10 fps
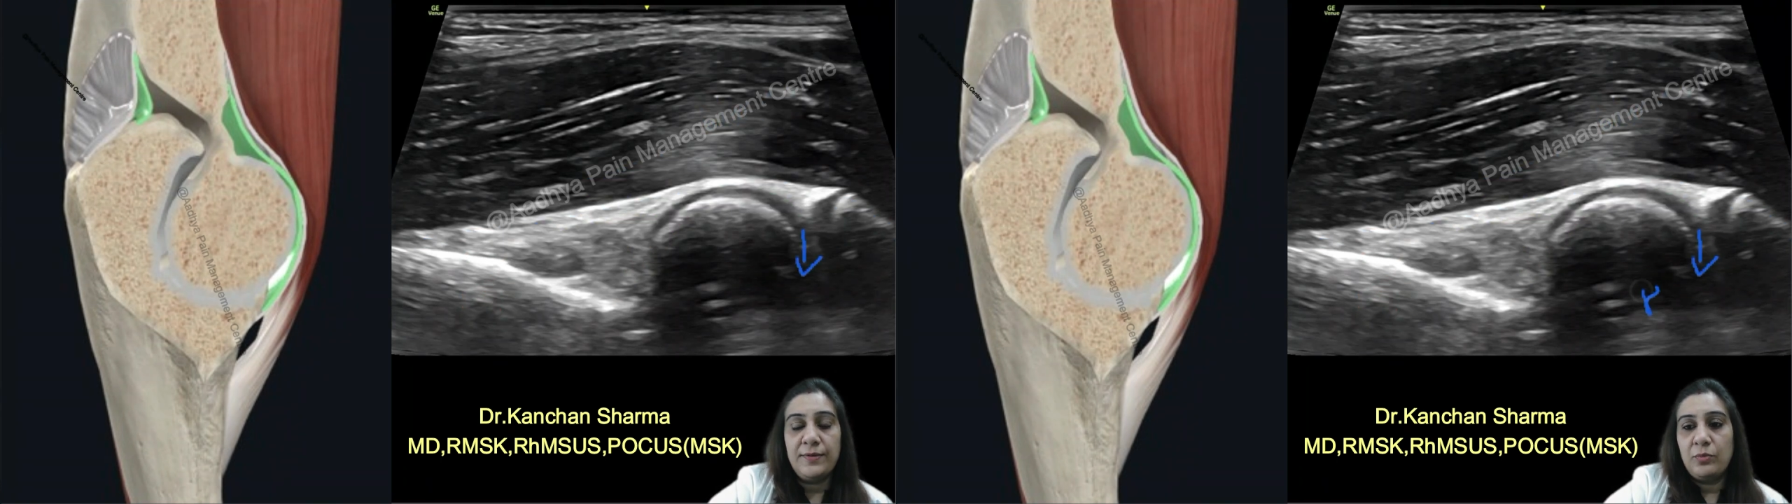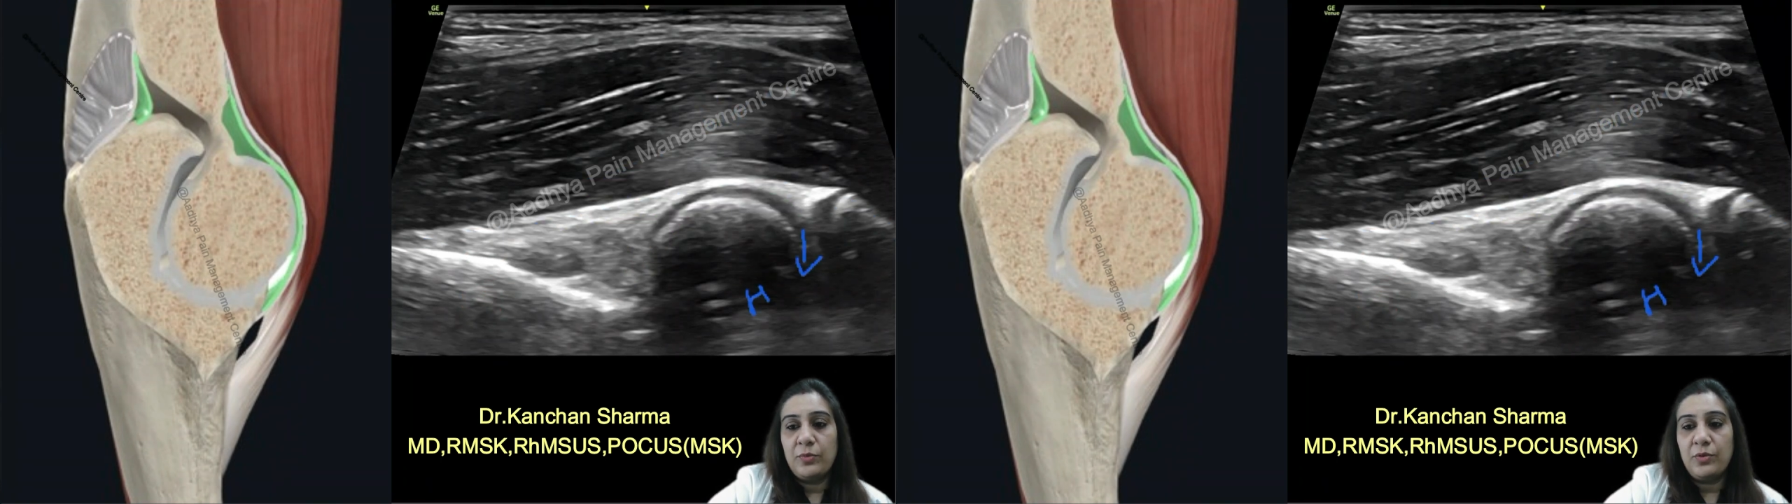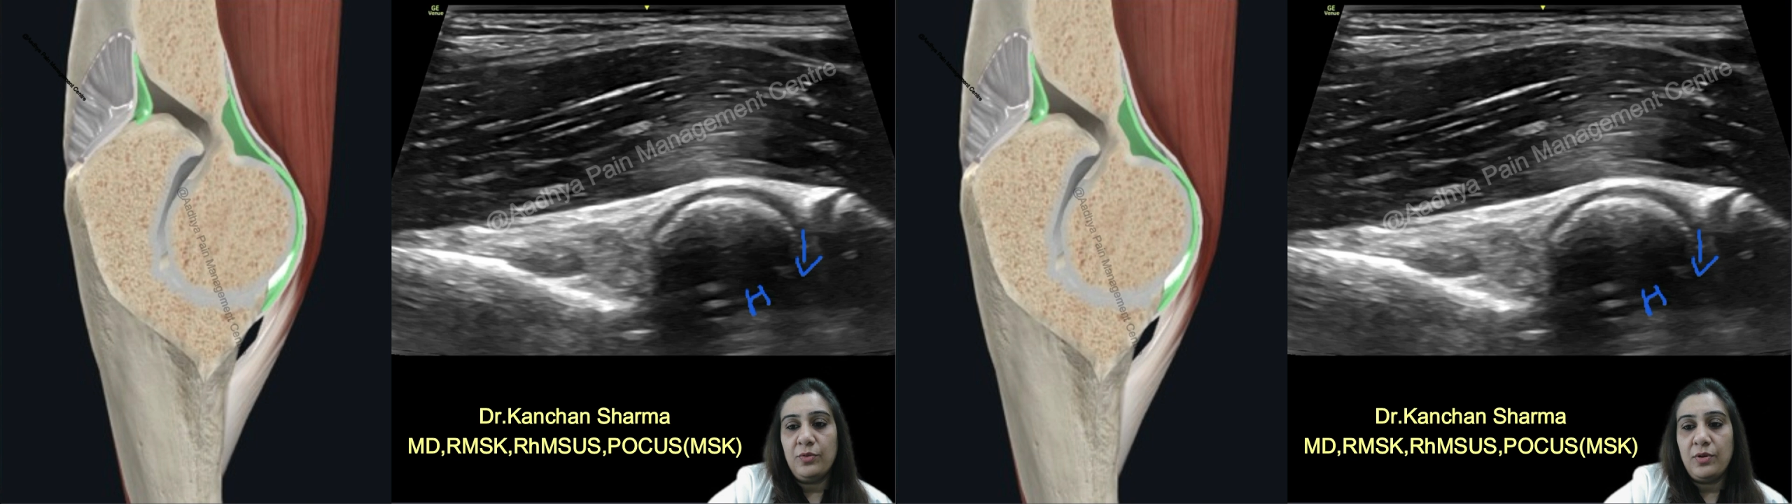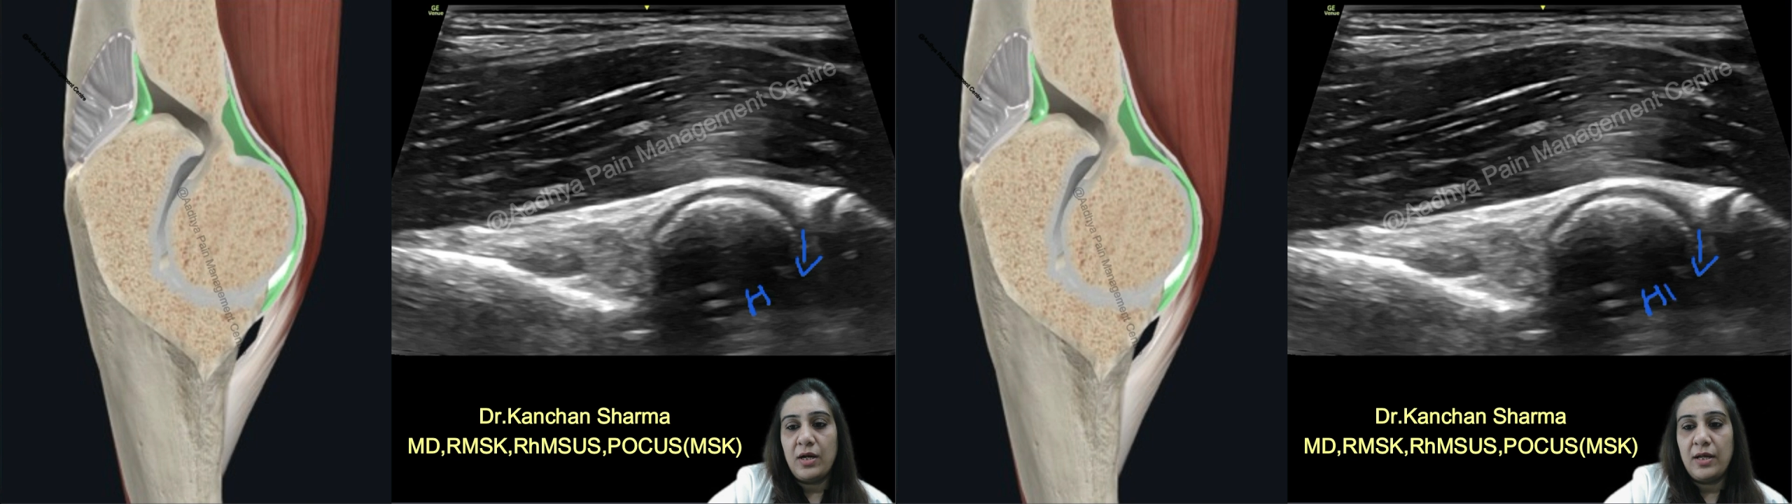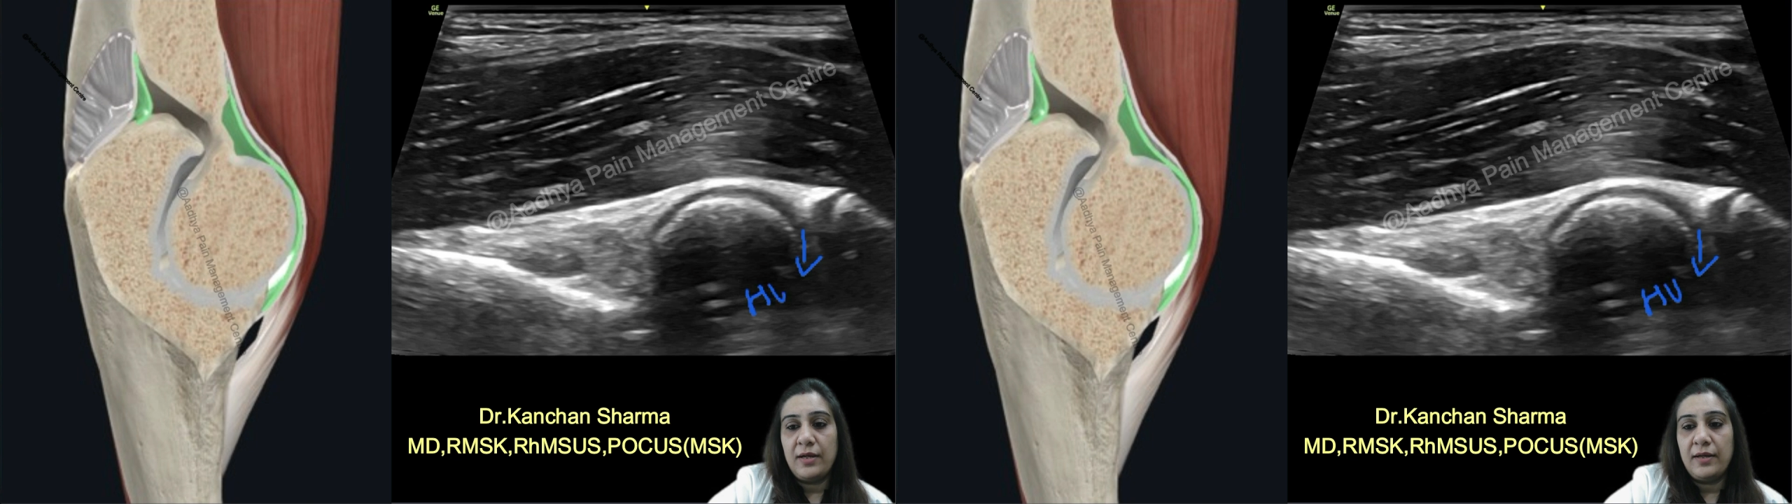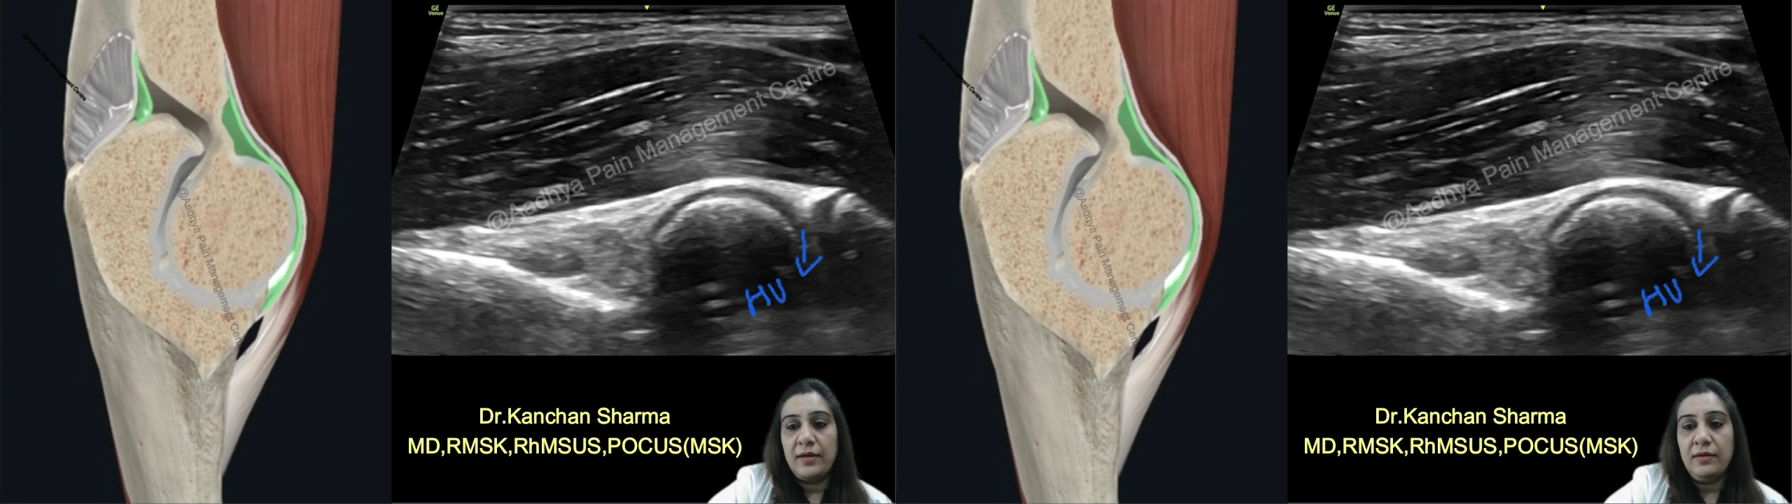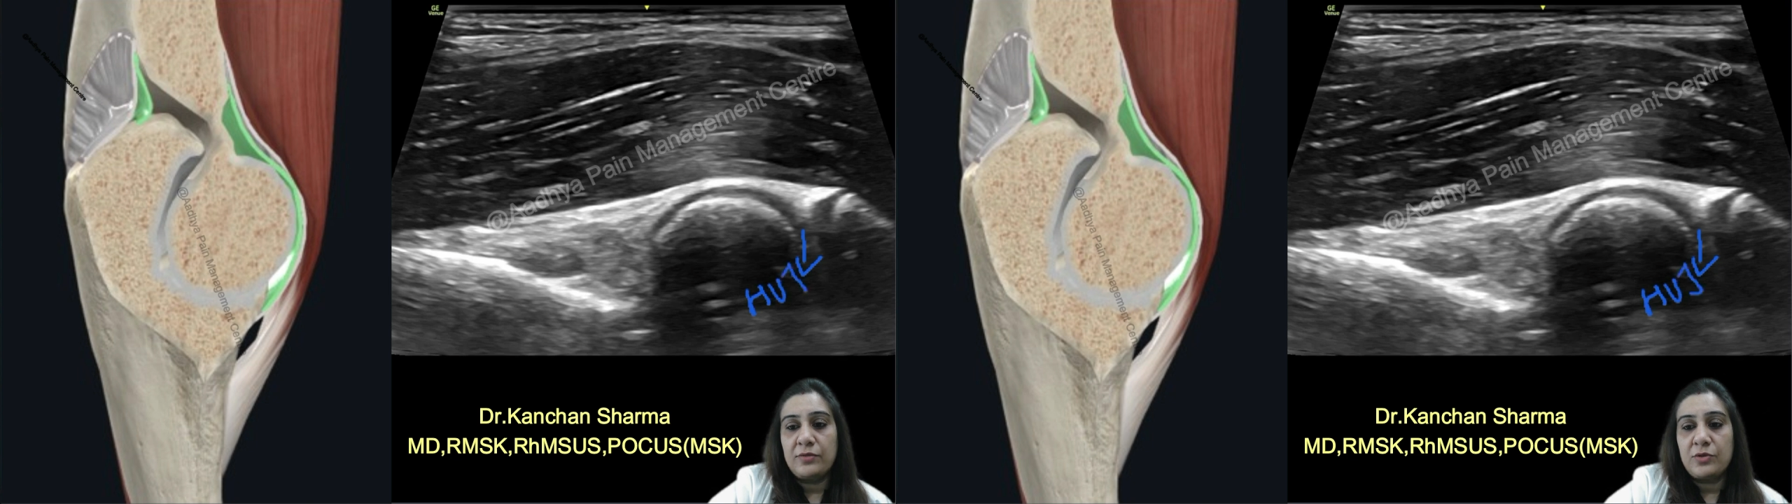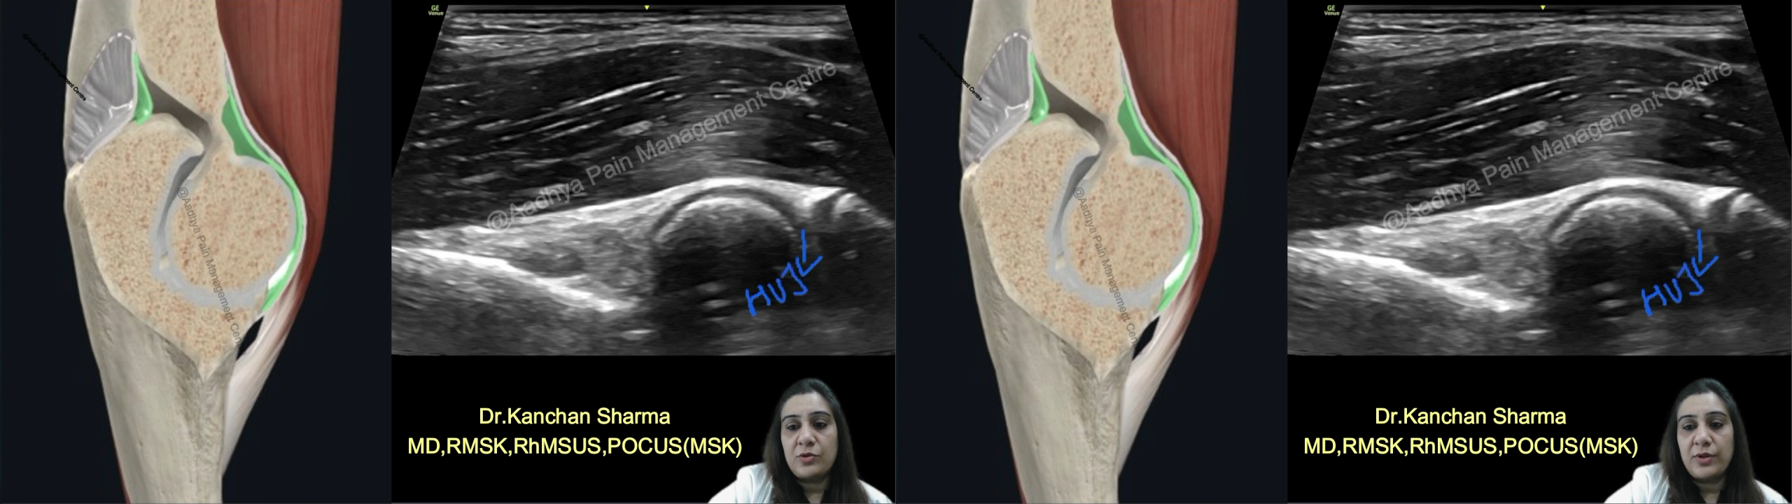humero-ulnar
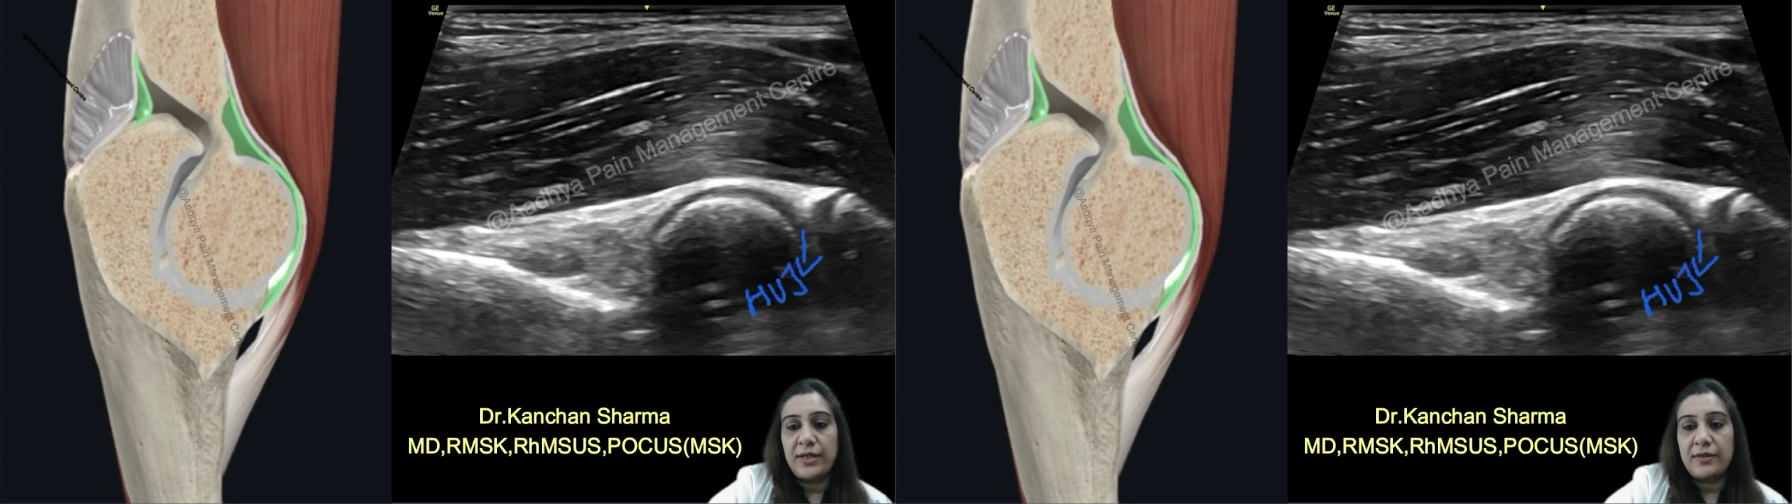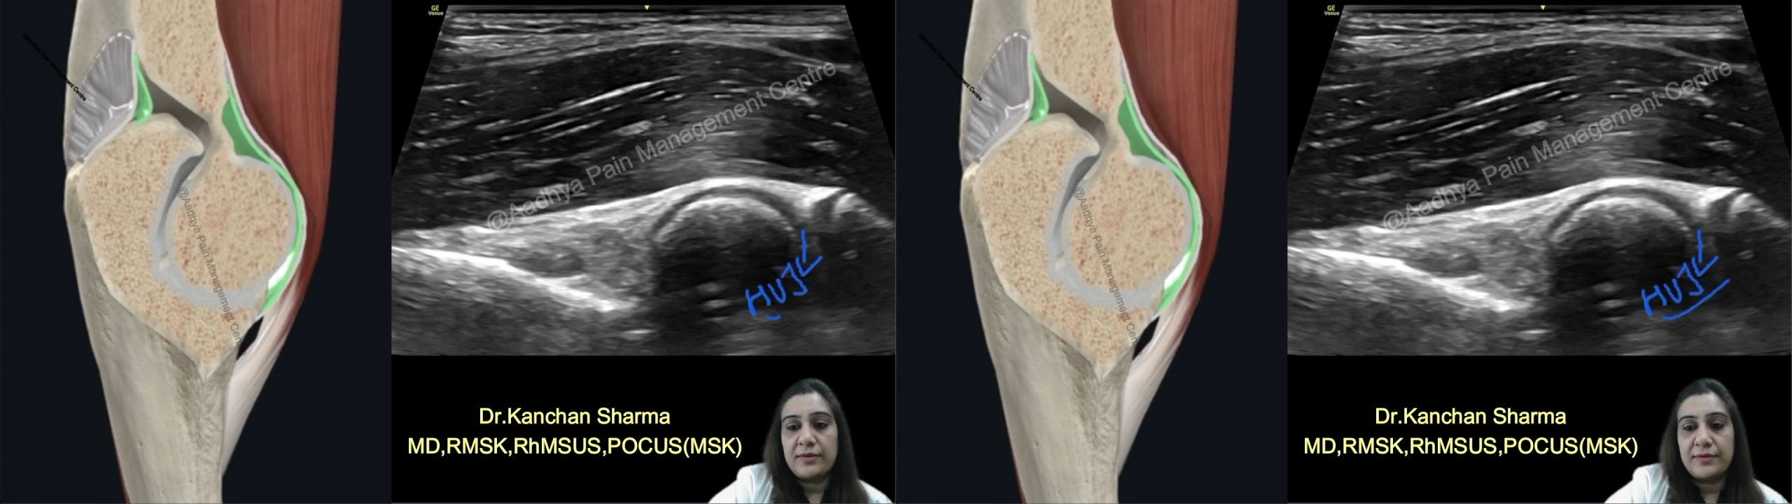joint.